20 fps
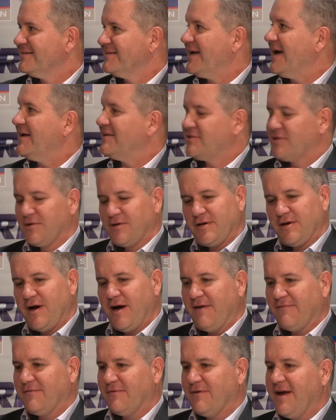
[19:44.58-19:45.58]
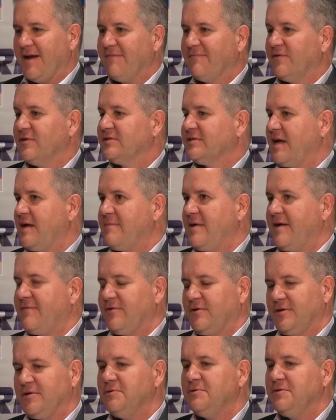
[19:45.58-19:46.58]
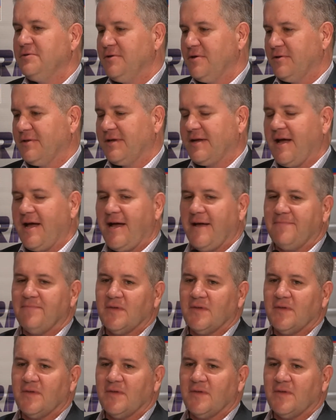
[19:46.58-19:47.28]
Yeah, so. Turn it off, right? First time ever, you're the guy.